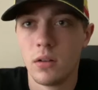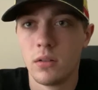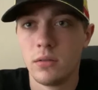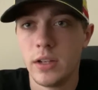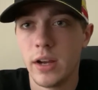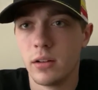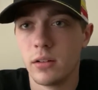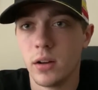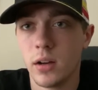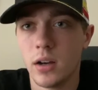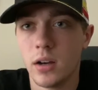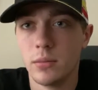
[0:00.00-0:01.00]
Yeah,
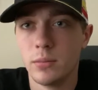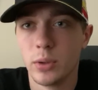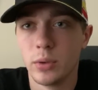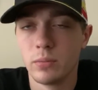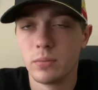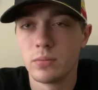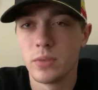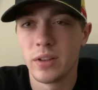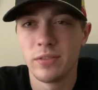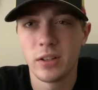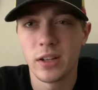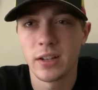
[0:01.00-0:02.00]
um, you know, I
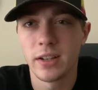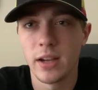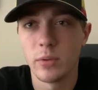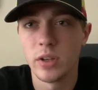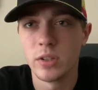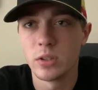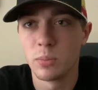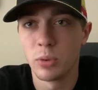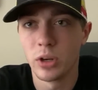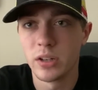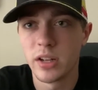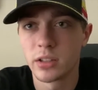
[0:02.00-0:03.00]
feel like Gateway is a
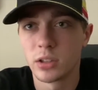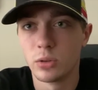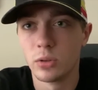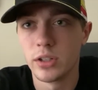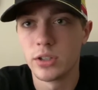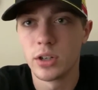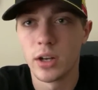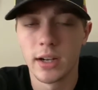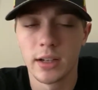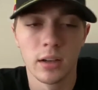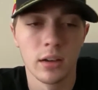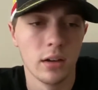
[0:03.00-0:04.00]
pretty technical
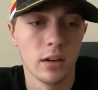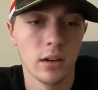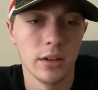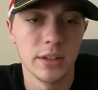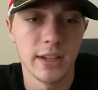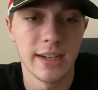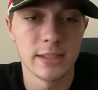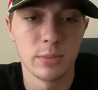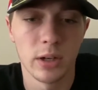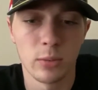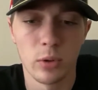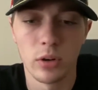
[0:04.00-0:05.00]
racetrack uh, in the
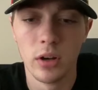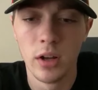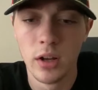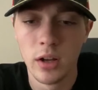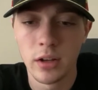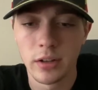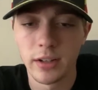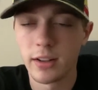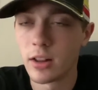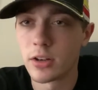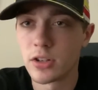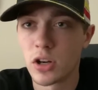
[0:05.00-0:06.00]
aspect where you need
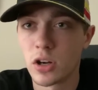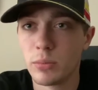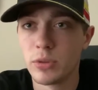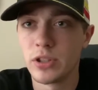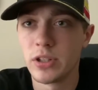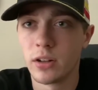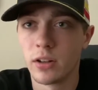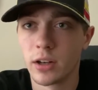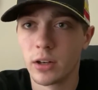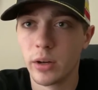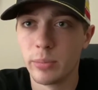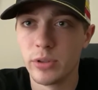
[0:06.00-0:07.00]
a lot of turn, but you need a
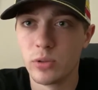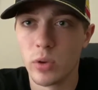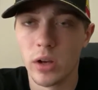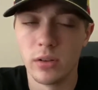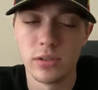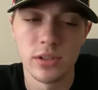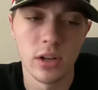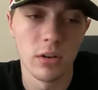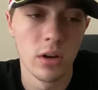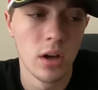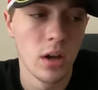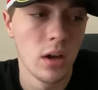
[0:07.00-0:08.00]
lot of grip as well.
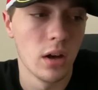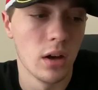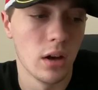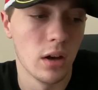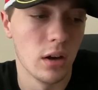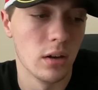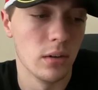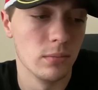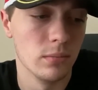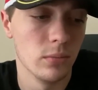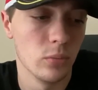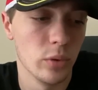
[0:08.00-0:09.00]
So
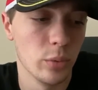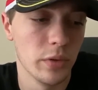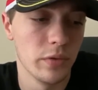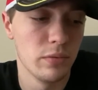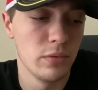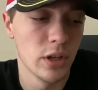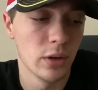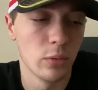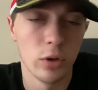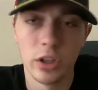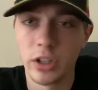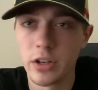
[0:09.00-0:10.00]
um, we, have done a
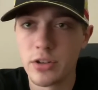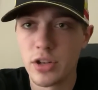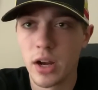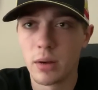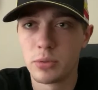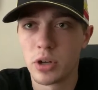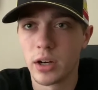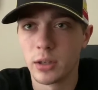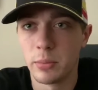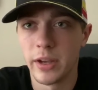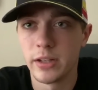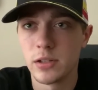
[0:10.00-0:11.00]
really good job
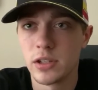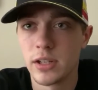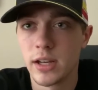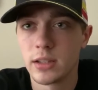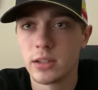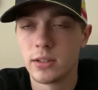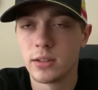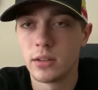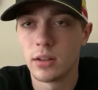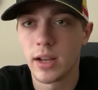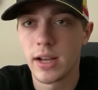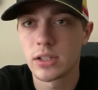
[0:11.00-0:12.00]
trying to manage that the,
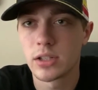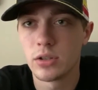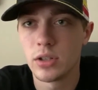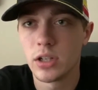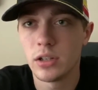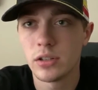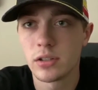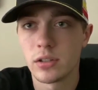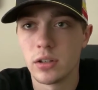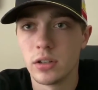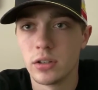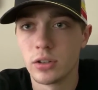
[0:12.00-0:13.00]
the last two
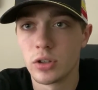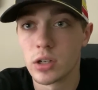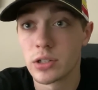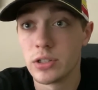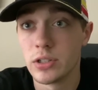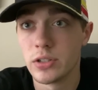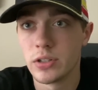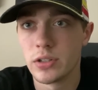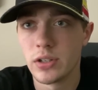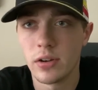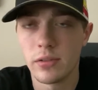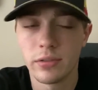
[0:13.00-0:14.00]
years and uh, the truck series
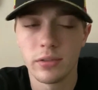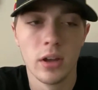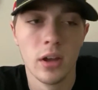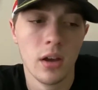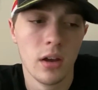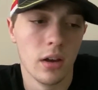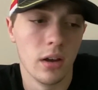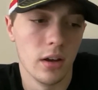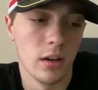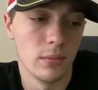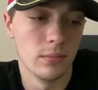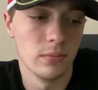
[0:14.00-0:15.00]
itself.
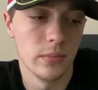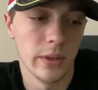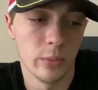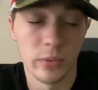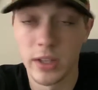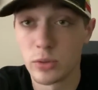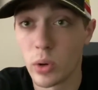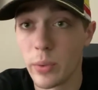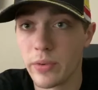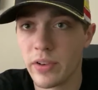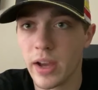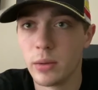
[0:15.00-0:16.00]
Um, and that's why
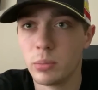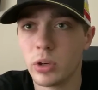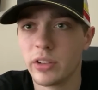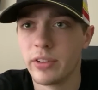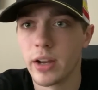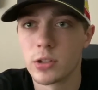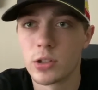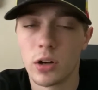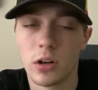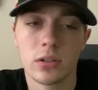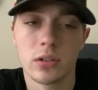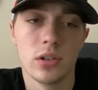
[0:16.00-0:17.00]
we've had pretty fast
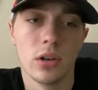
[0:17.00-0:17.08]
trucks.